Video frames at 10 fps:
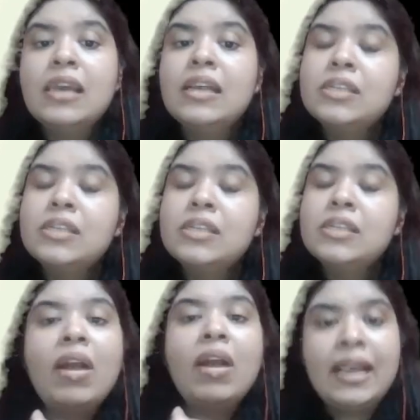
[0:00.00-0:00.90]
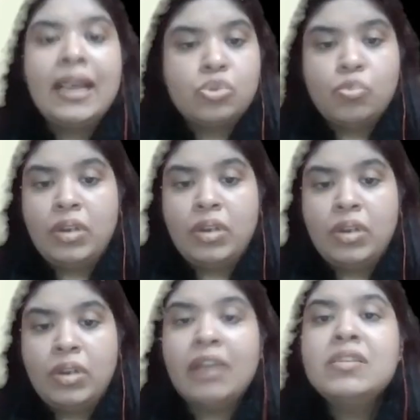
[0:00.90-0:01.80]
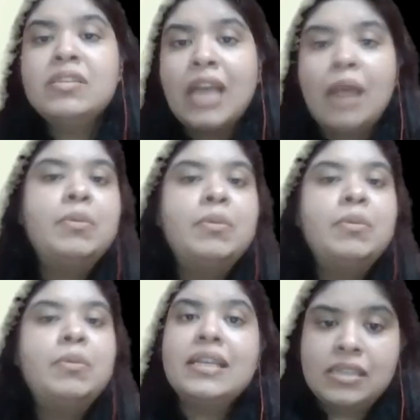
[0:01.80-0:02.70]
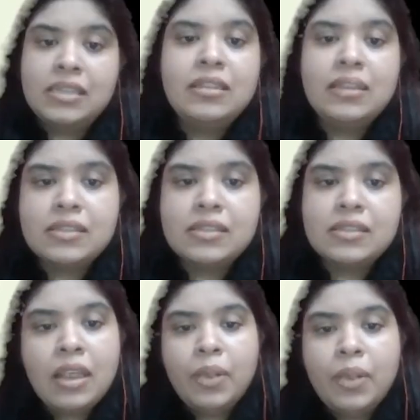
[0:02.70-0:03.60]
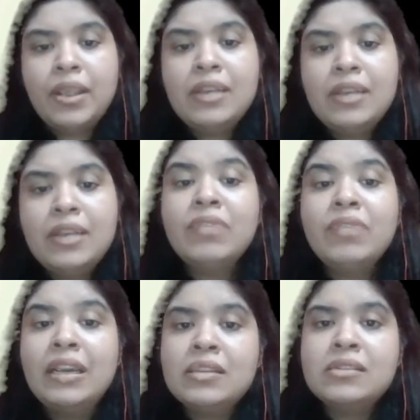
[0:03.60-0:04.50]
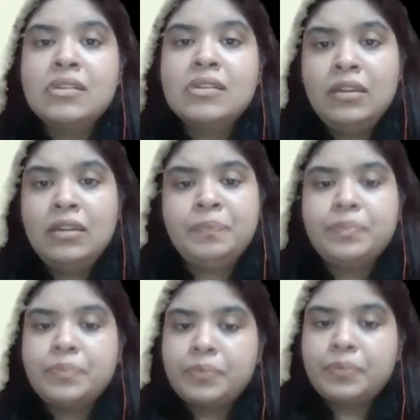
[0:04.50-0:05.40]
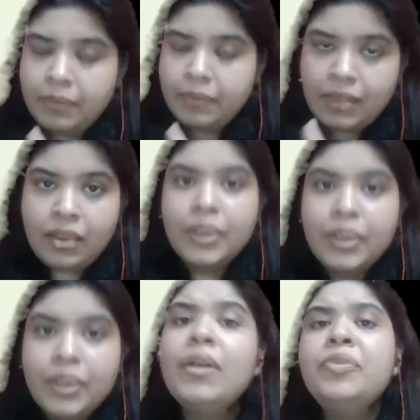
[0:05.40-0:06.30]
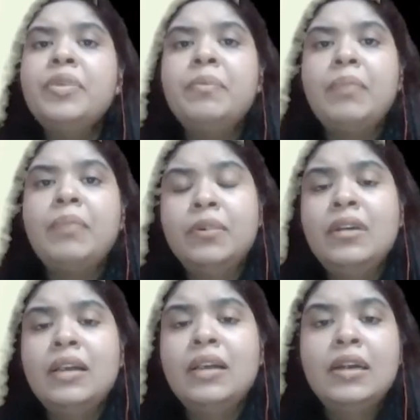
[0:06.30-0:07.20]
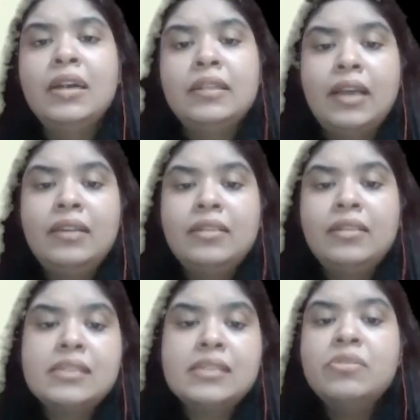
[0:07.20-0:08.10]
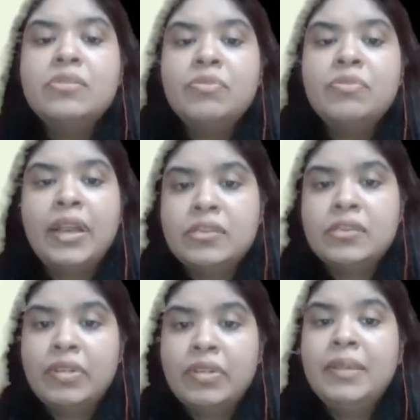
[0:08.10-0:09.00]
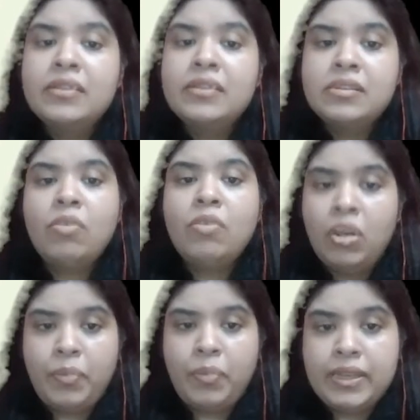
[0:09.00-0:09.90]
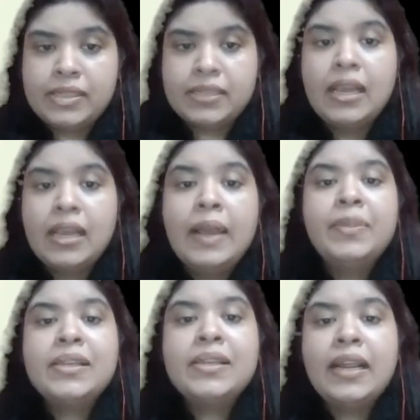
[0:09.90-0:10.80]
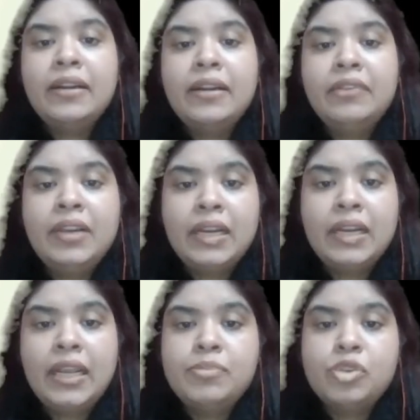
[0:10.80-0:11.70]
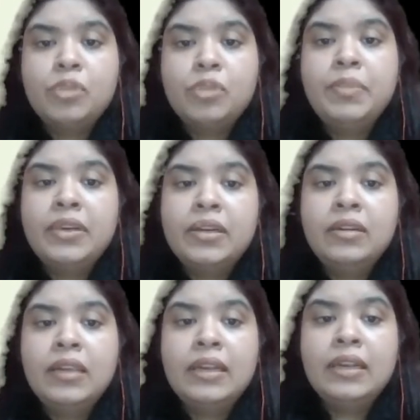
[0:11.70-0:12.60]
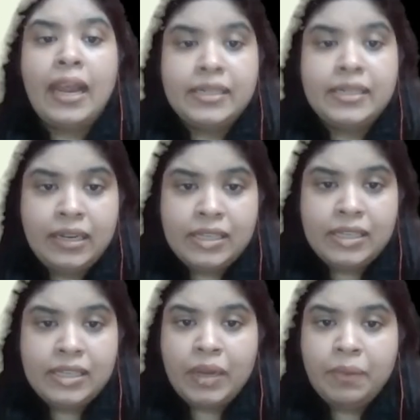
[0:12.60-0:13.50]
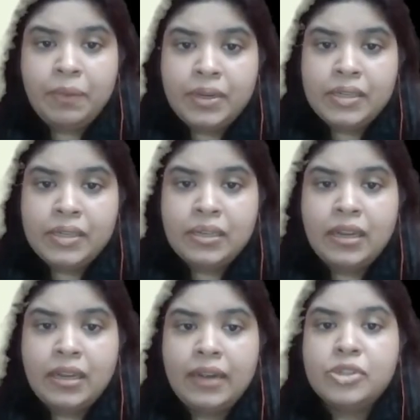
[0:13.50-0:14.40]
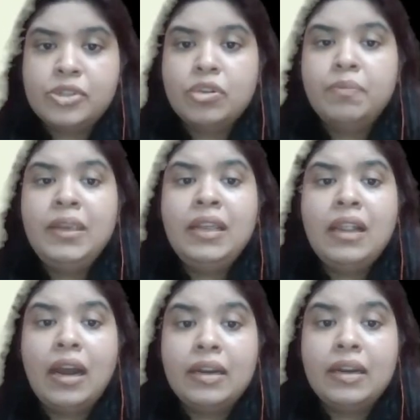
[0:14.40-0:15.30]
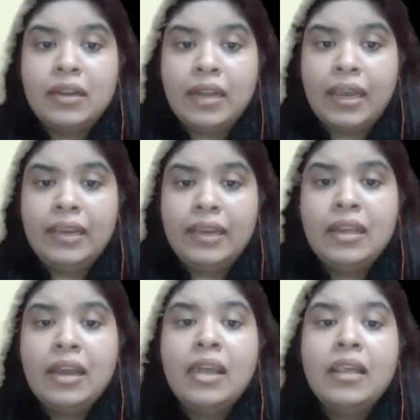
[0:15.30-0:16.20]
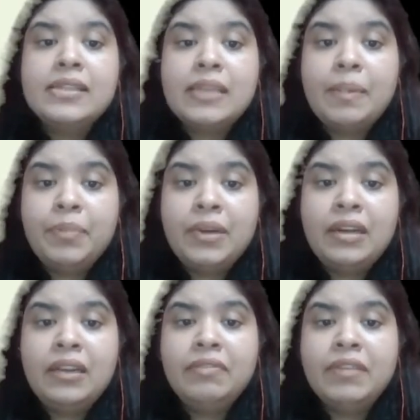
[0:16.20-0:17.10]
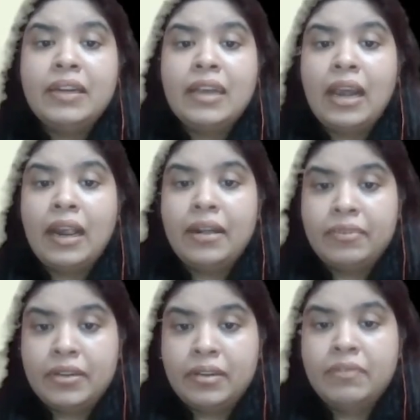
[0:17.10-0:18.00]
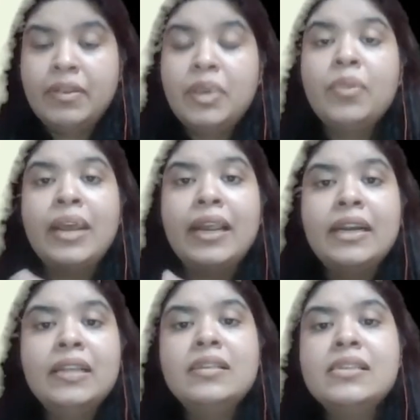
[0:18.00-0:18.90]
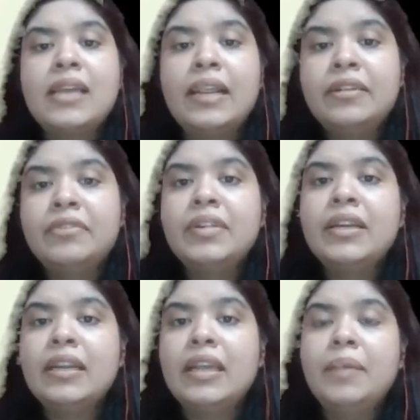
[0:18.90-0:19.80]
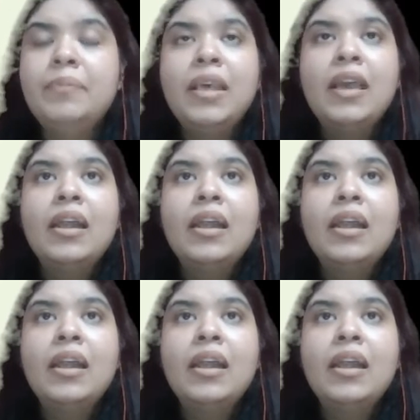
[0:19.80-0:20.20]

small s only. We haven't capitalized this. Okay, so when it is written, you have to remember that this is the way it will be written always. The scientific name should be written in italics when printed, and it should be underlined separately when handwritten. When you're writing the scientific name